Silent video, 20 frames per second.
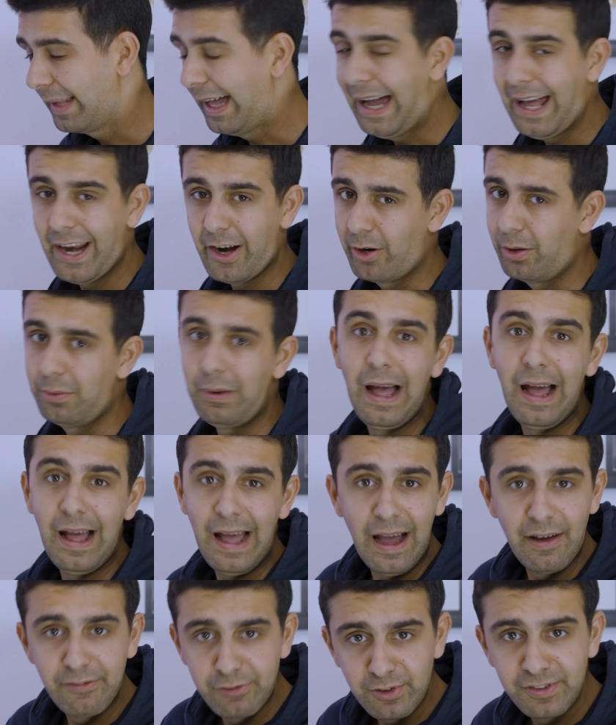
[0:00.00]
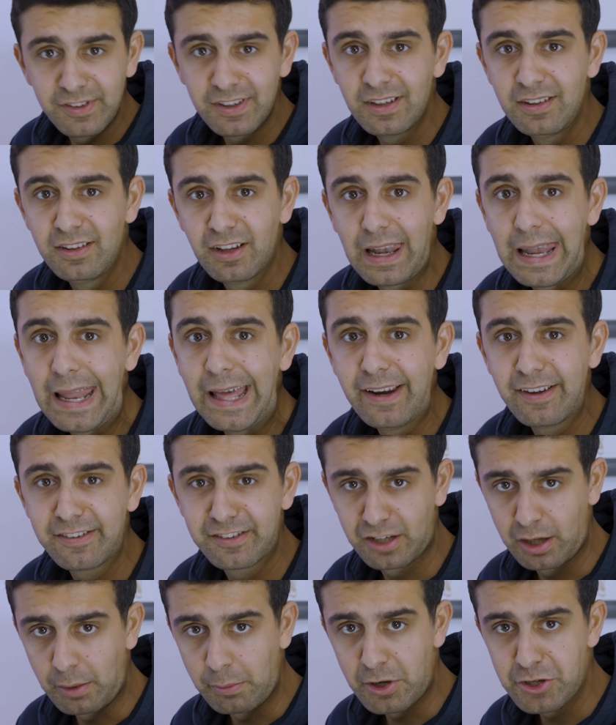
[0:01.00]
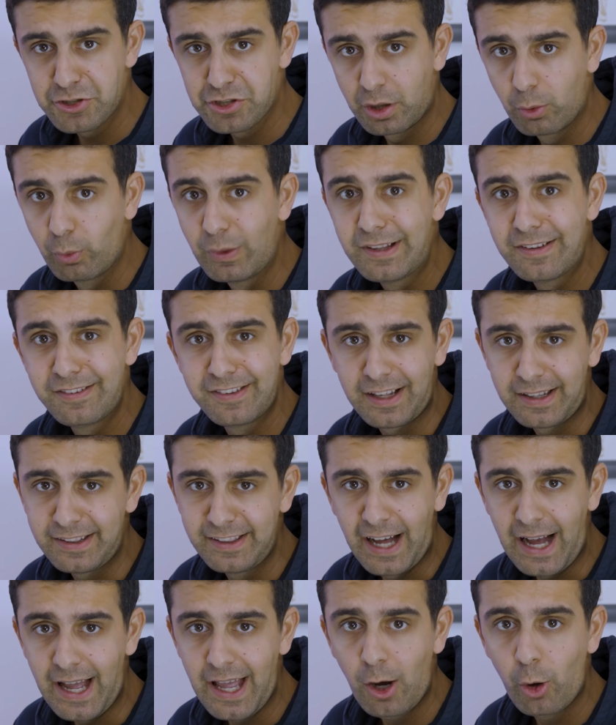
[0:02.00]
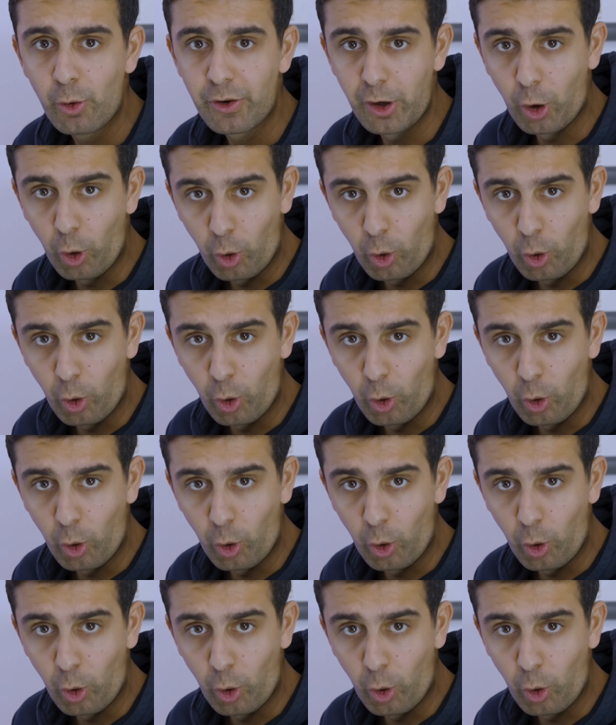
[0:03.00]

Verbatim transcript: I don't know. Have you seen the latest commercial with Zendaya on a